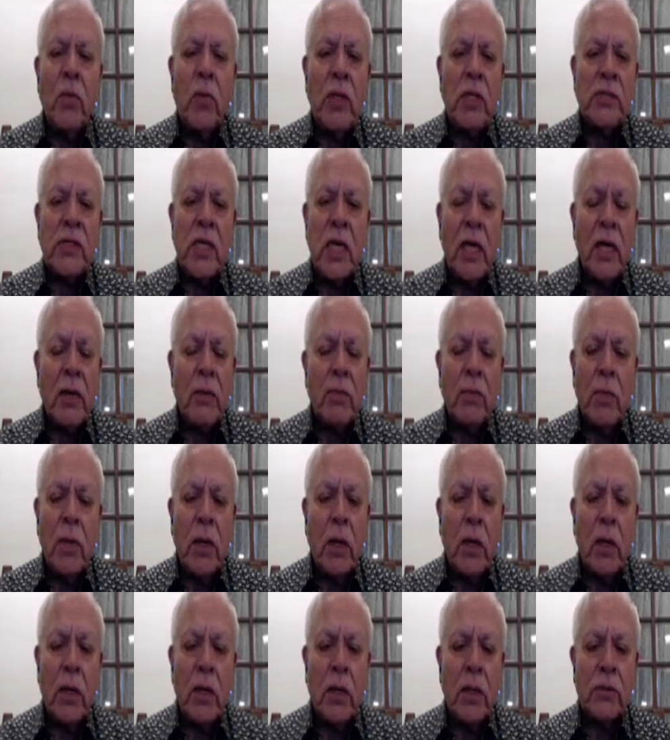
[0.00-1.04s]
with the same
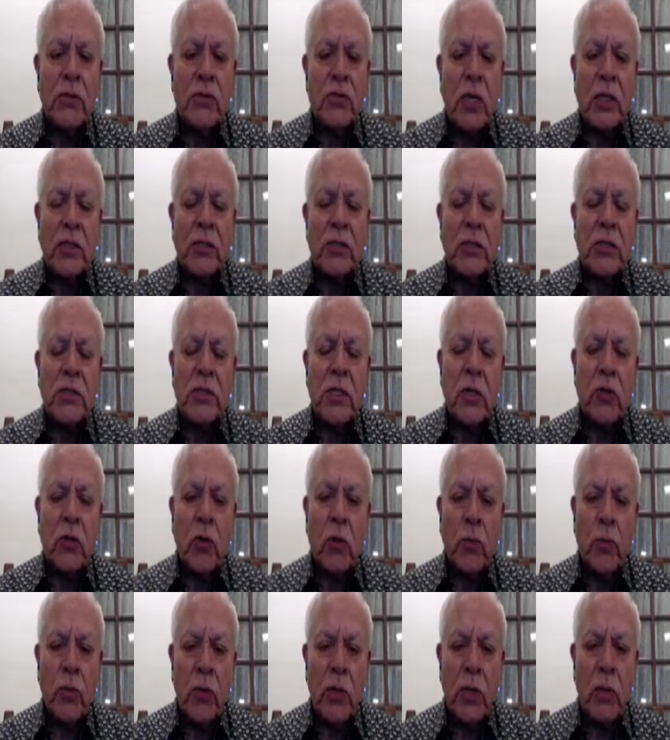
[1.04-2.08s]
structures that
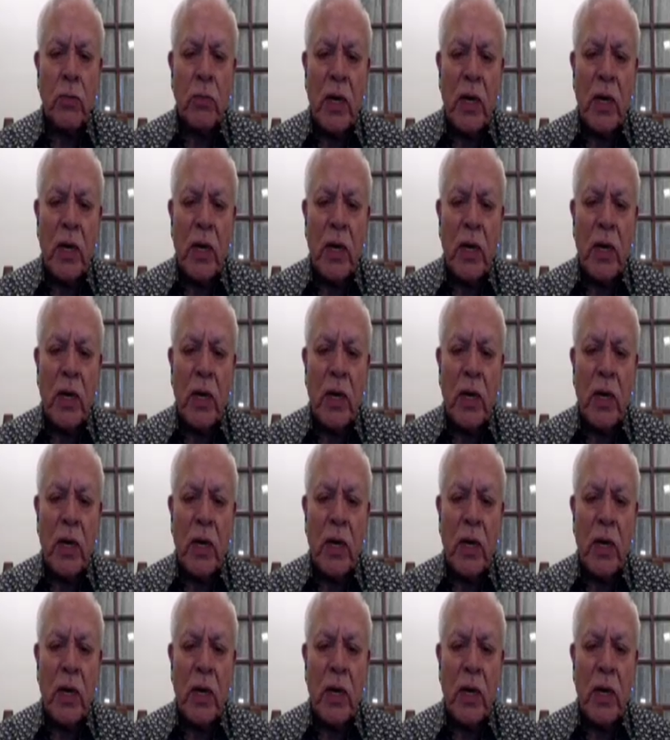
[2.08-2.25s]
you had put in